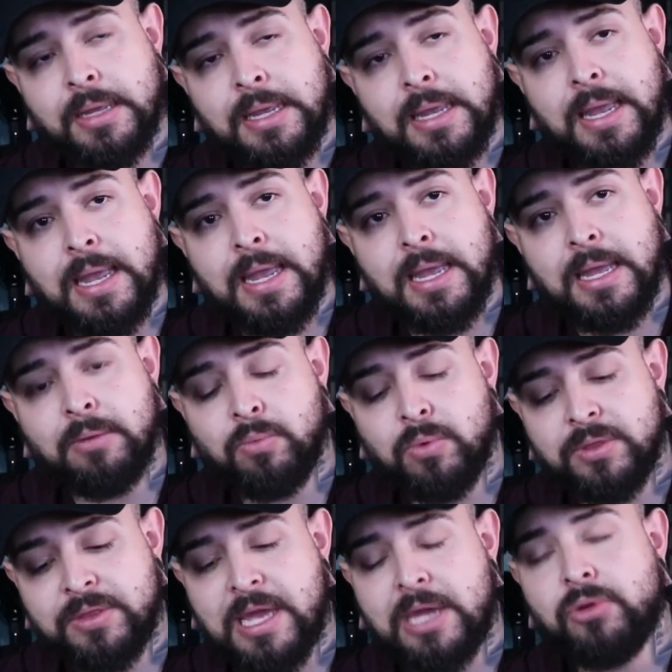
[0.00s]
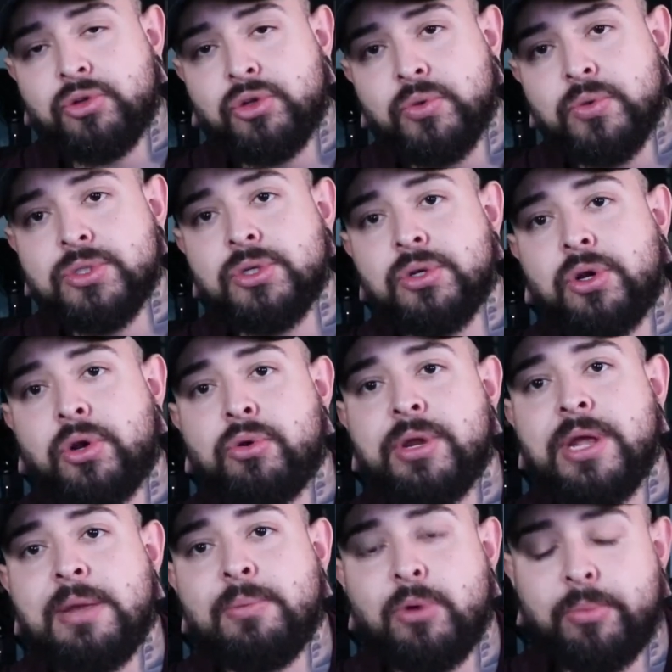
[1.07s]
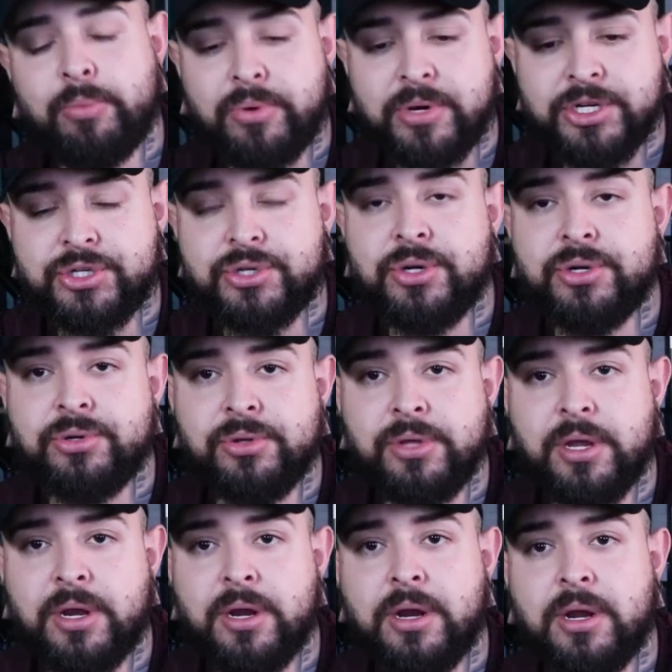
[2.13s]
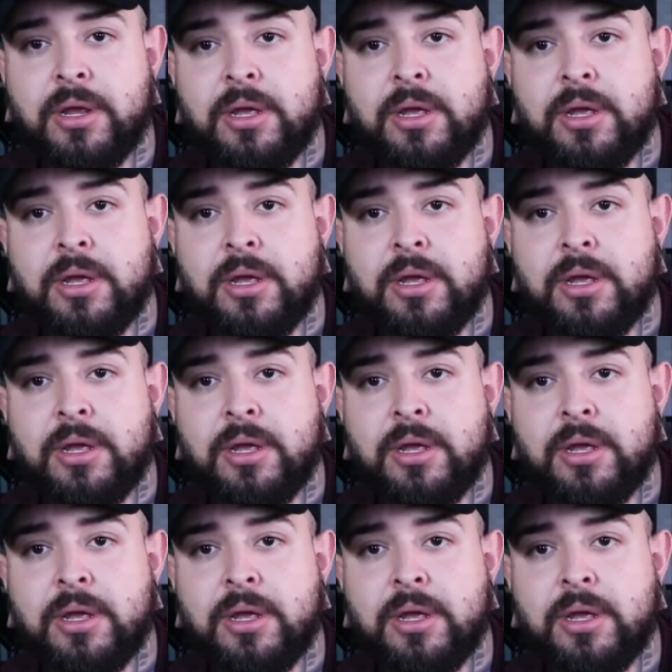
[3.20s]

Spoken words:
and what that'll do is it'll create more pressure under there